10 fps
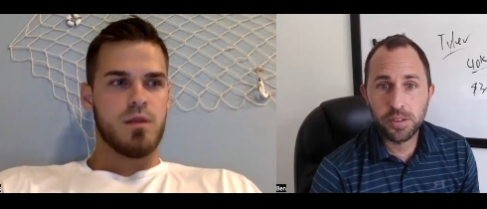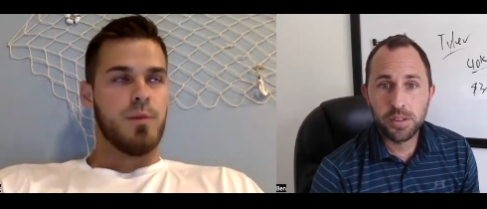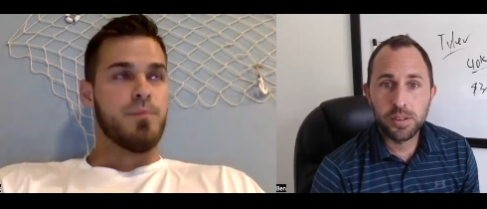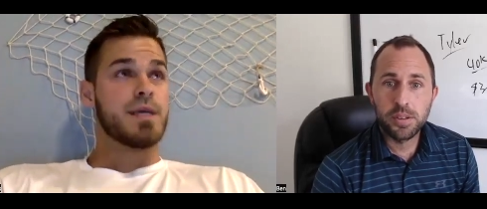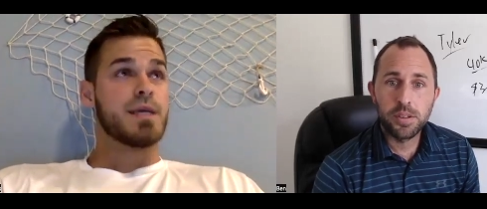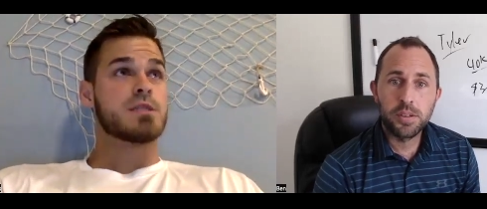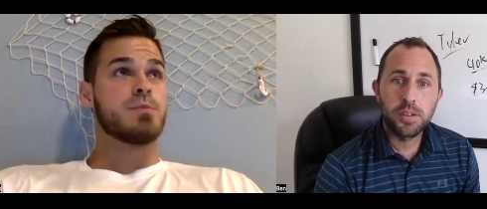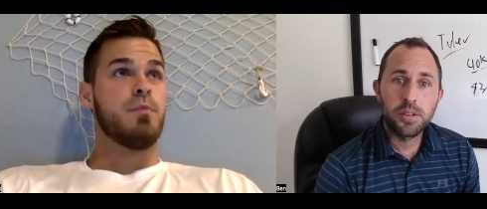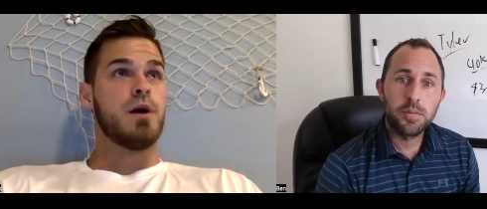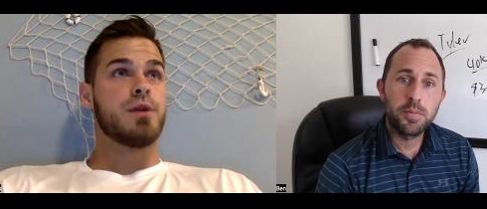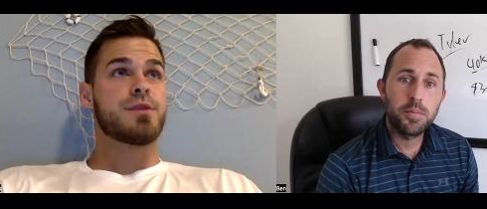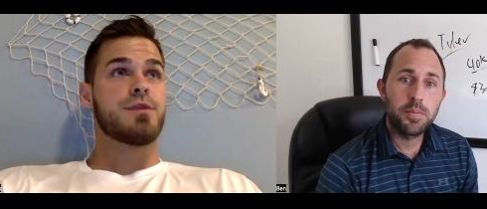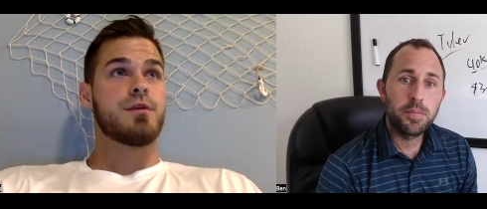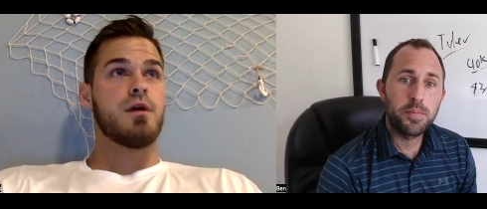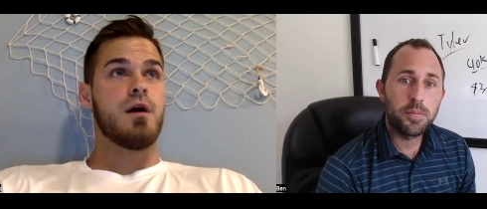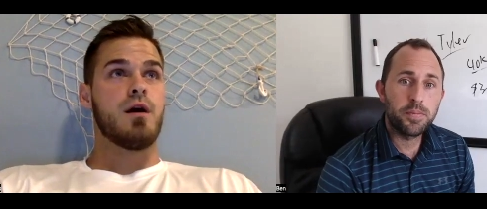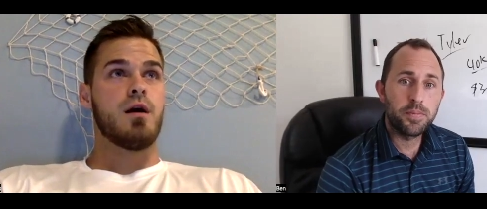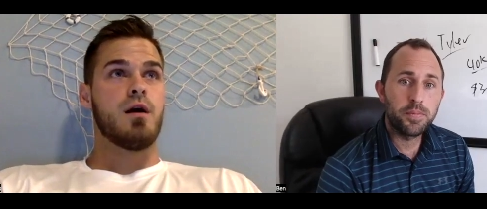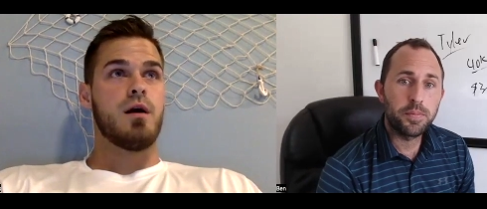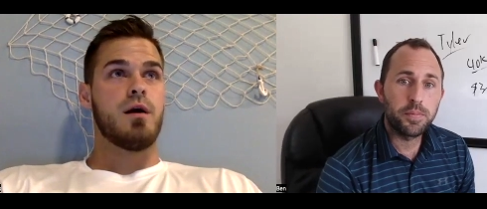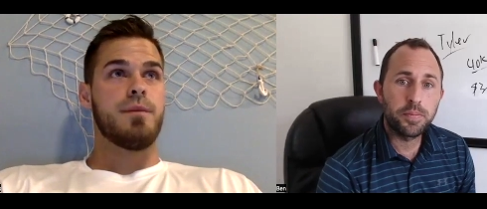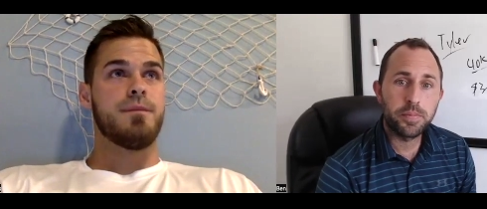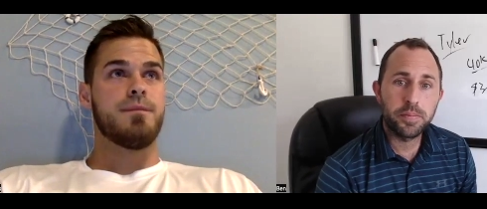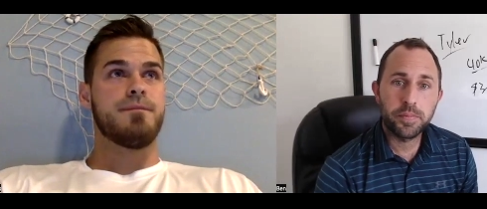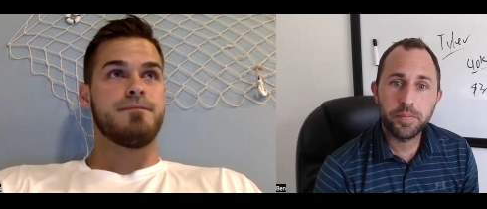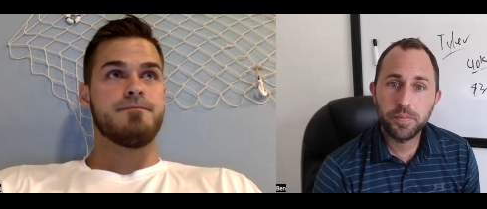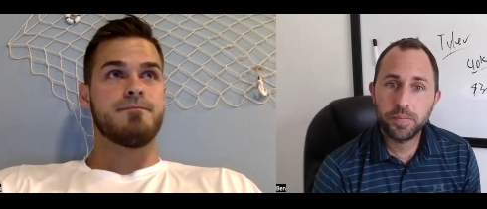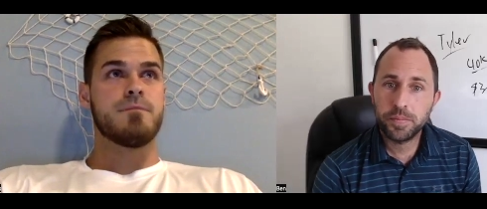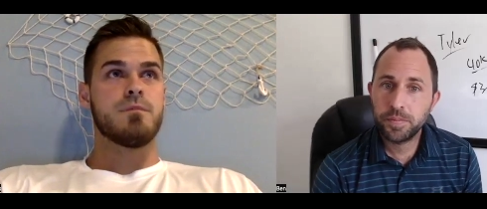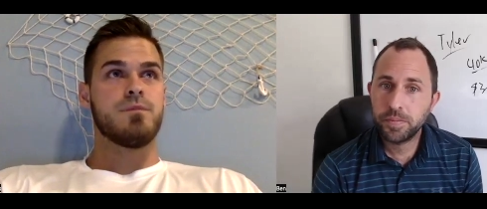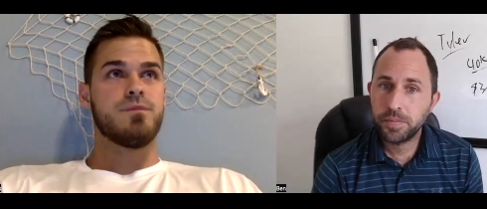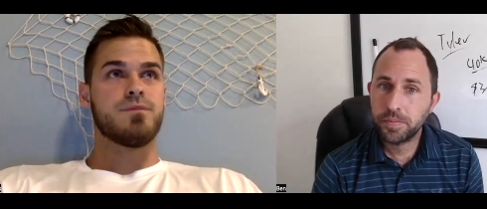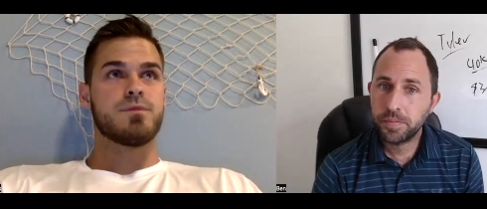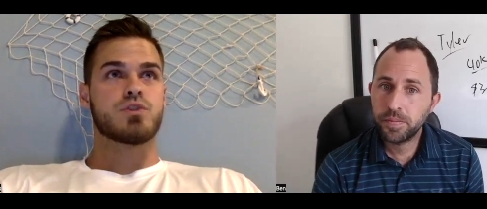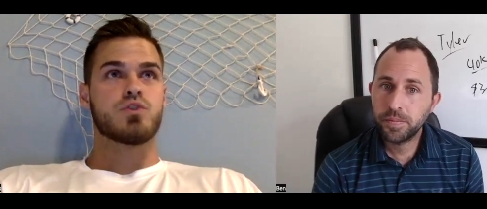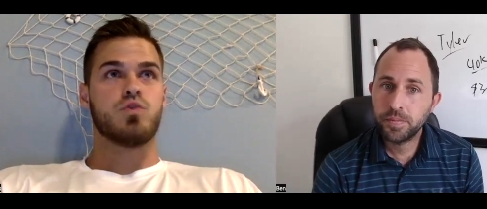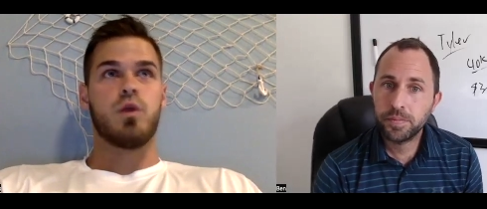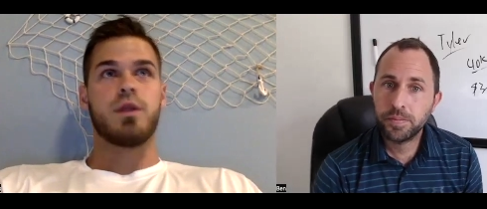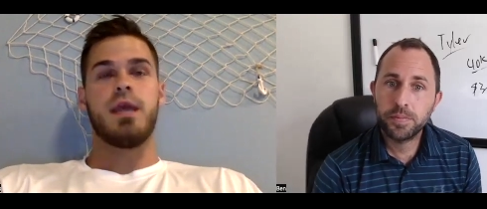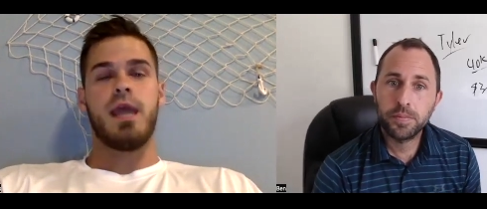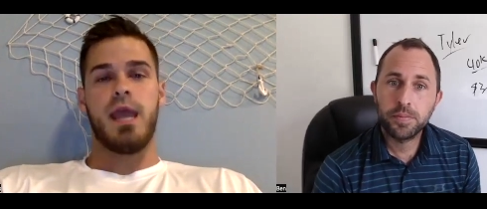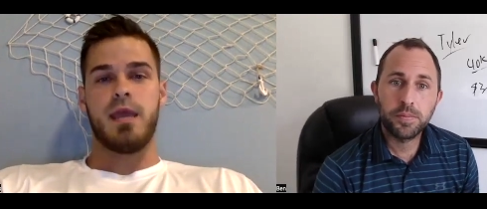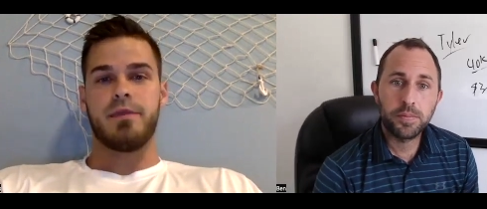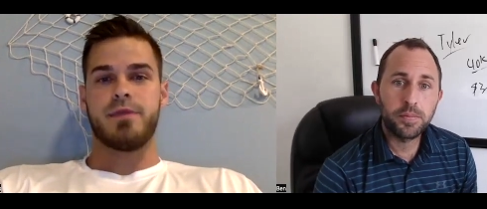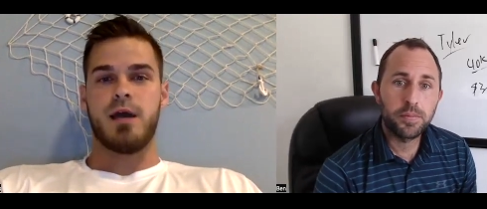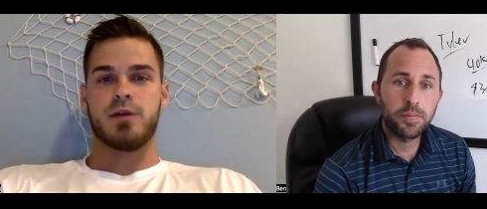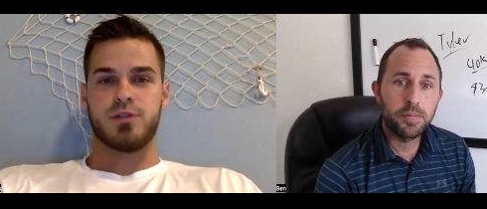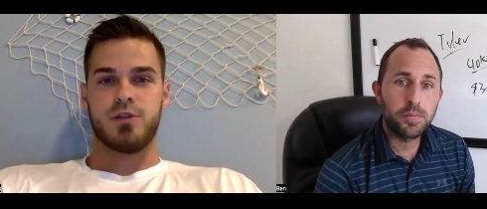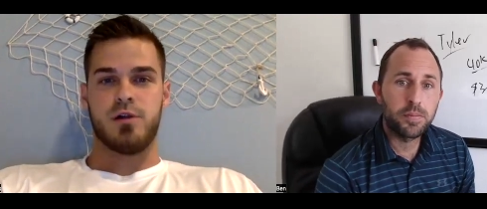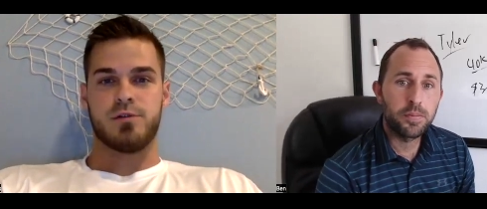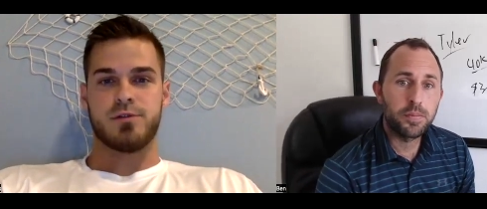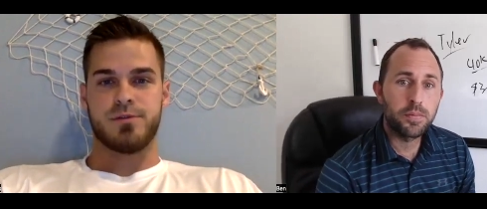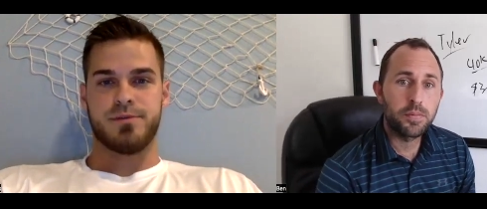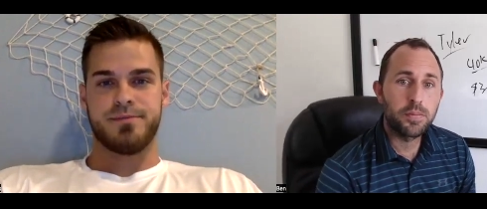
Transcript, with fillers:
Speaker 1: The biggest month, um, twenty eight thousand dollars.